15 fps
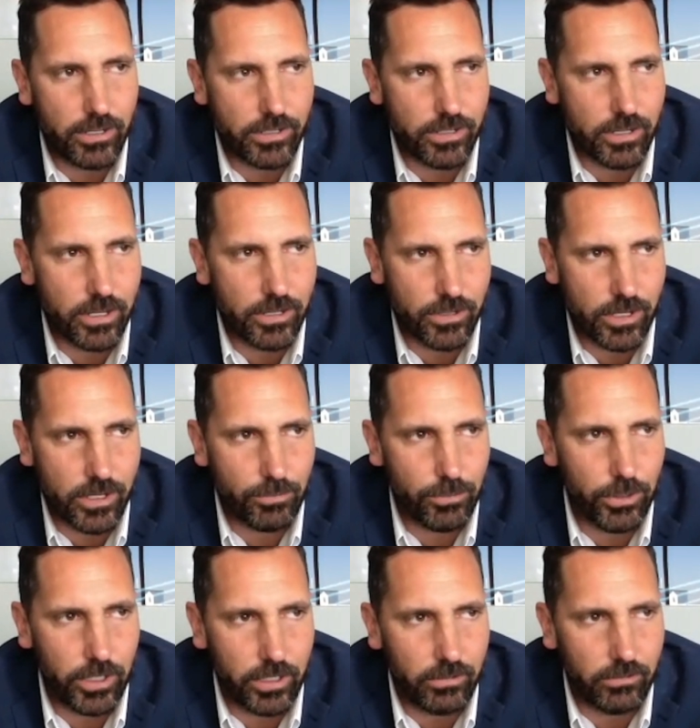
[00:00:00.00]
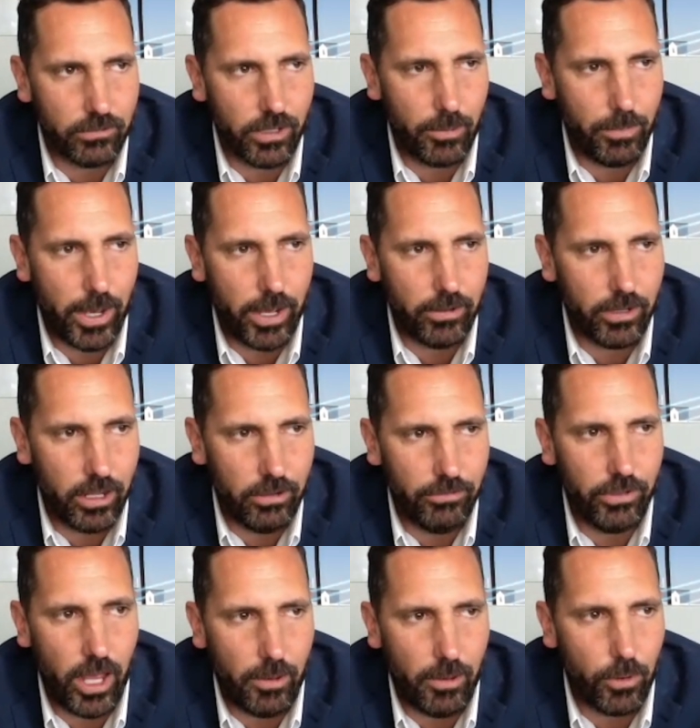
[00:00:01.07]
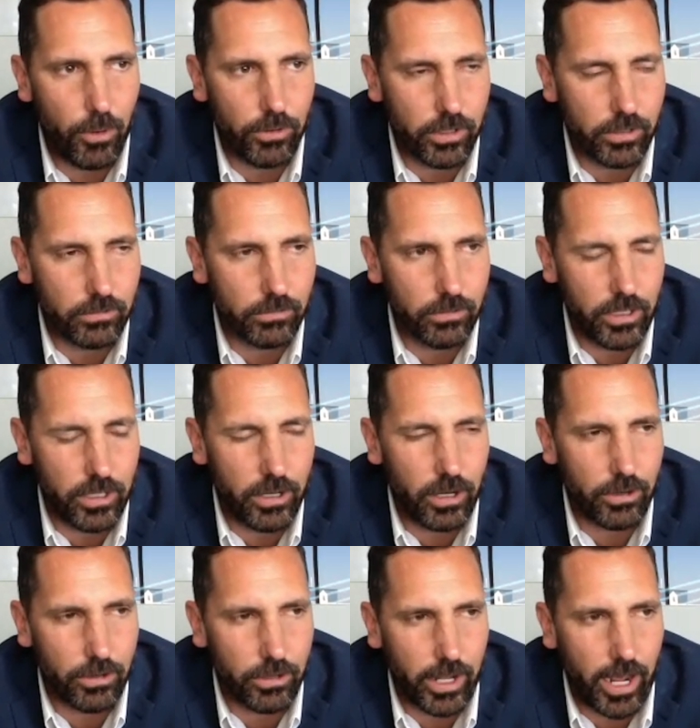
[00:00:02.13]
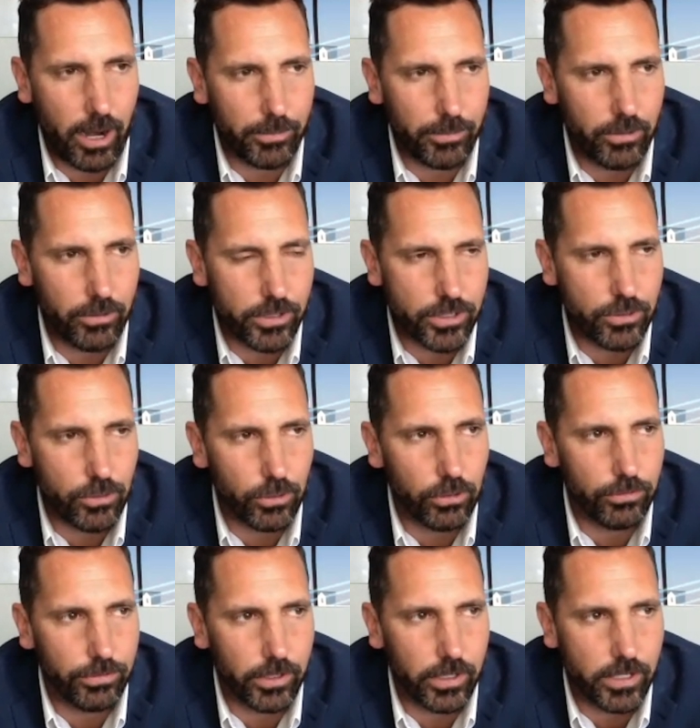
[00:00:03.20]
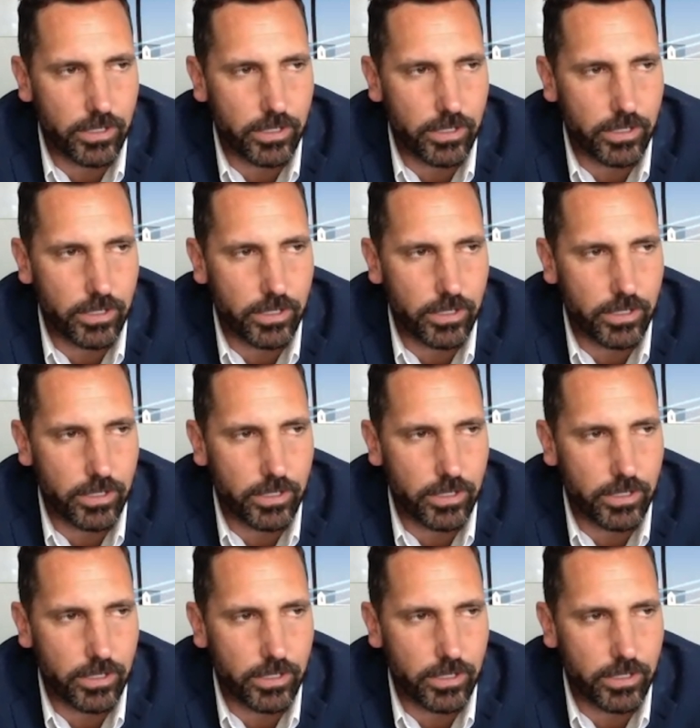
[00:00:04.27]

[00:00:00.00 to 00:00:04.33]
is really about a hell of a lot more than Leonardo DiCaprio and his new girlfriend.